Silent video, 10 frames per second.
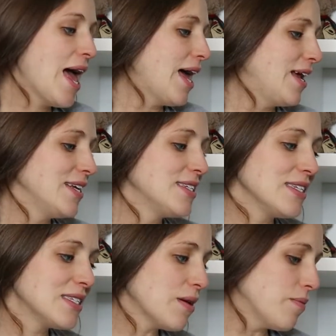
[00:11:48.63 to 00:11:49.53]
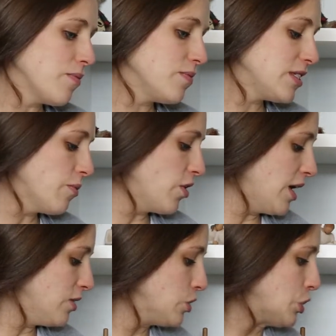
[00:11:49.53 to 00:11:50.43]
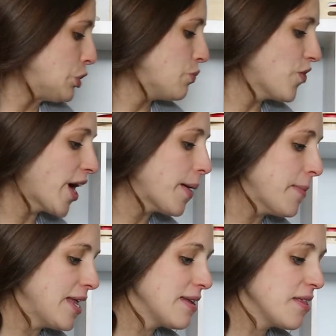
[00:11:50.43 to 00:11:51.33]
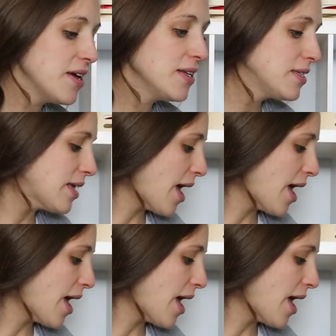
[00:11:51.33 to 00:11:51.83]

And I had seen someone else recommend this,